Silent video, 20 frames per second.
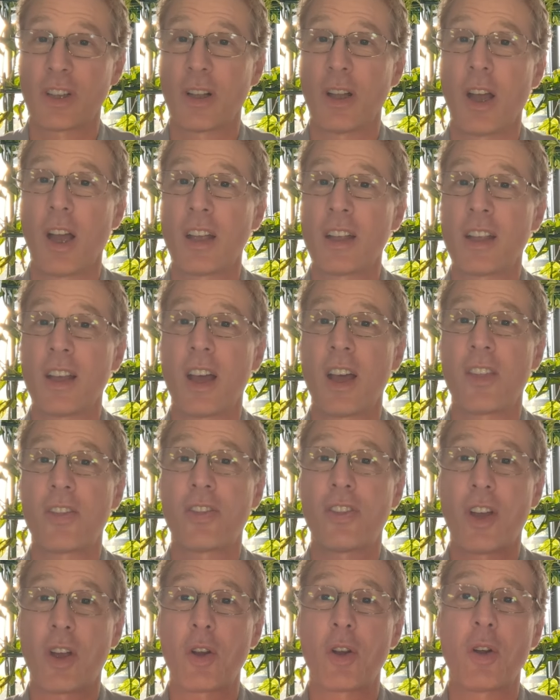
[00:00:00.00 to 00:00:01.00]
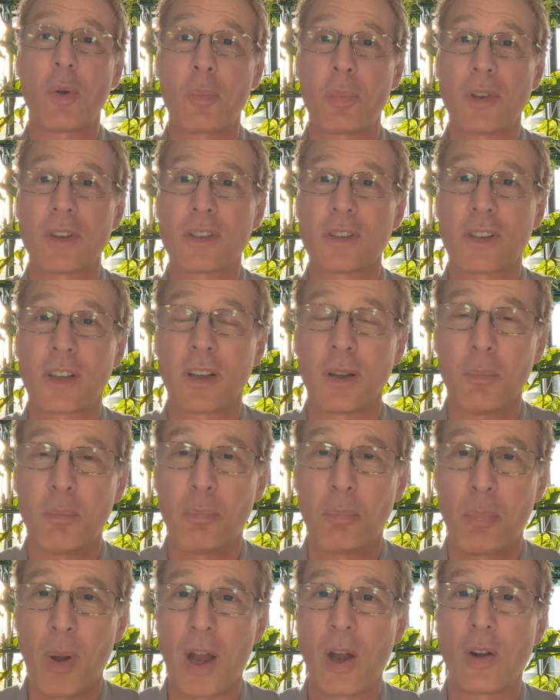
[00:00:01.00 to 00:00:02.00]
A, a therapist could
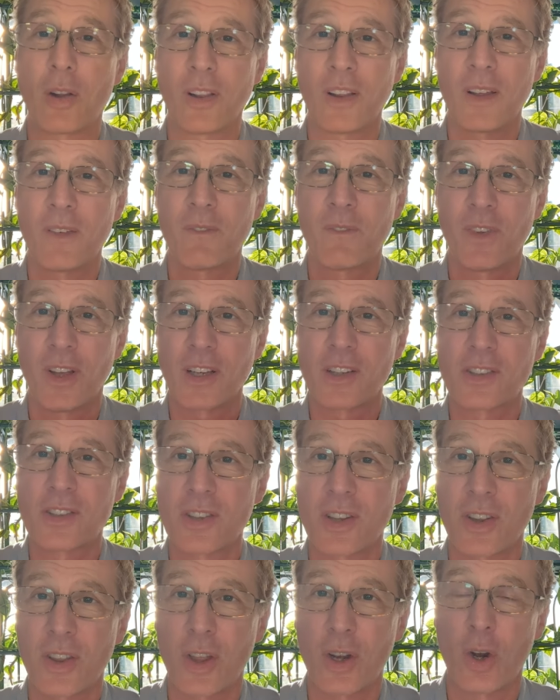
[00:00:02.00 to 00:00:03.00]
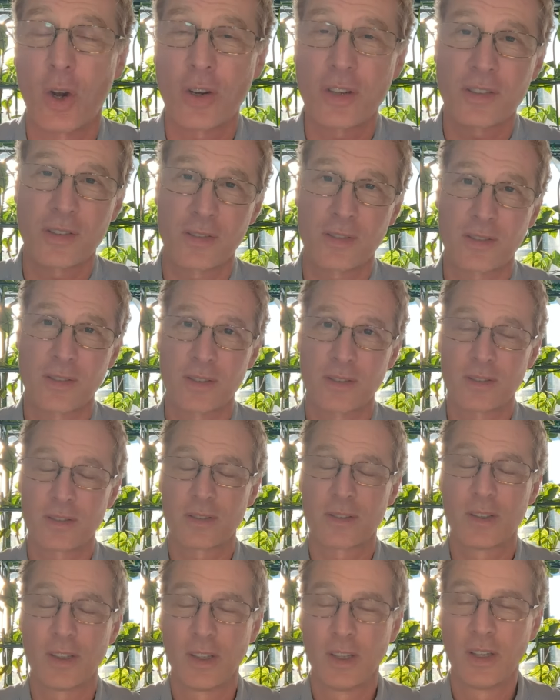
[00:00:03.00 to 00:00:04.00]
barely fix the narcissist.